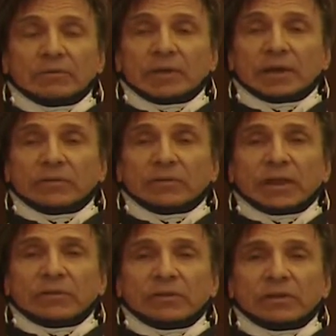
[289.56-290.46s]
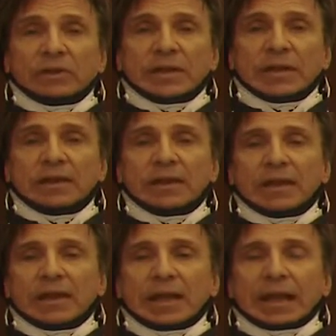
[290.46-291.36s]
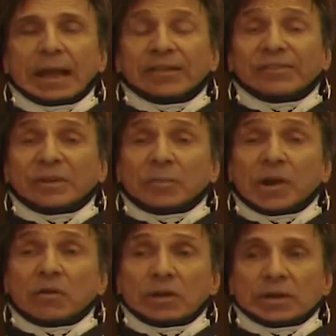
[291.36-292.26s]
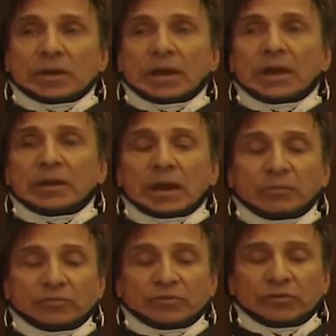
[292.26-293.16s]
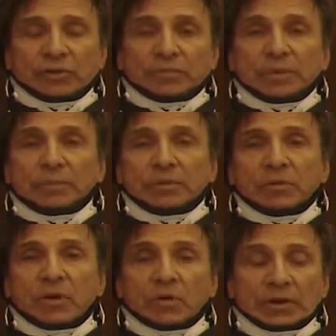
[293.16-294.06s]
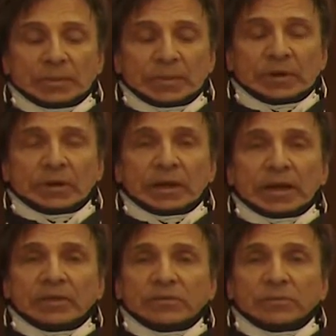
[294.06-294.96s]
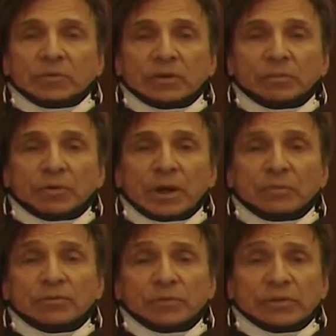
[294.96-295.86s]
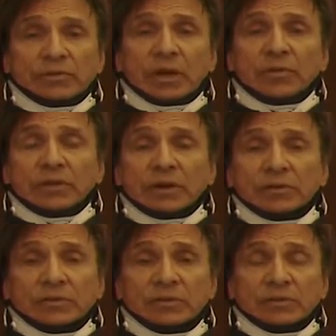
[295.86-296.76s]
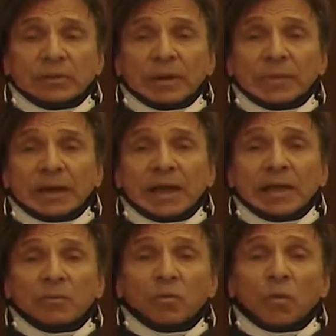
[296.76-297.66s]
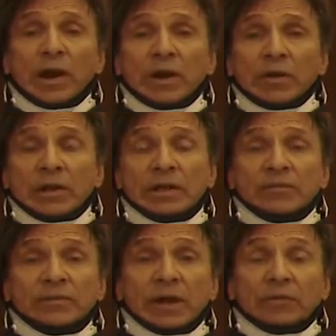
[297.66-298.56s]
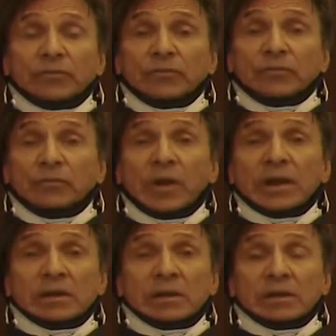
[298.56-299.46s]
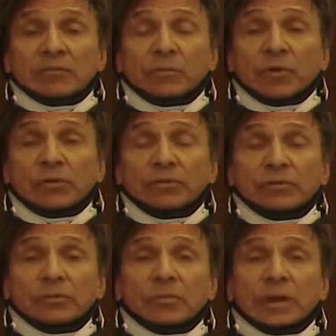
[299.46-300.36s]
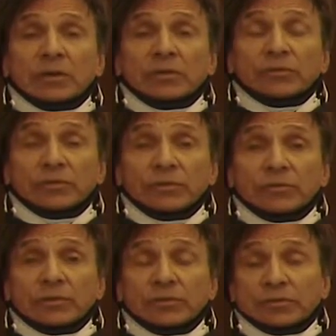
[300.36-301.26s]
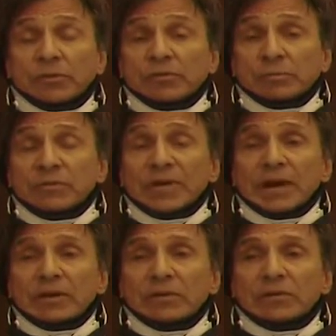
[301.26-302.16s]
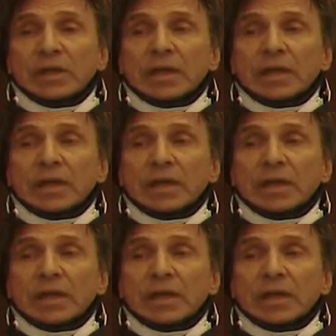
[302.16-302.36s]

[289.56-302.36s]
It's clean. As an American, and I'm sure that people know that America has some real problems with its healthcare system. I mean, I am wary, if not frightened most medical service providers.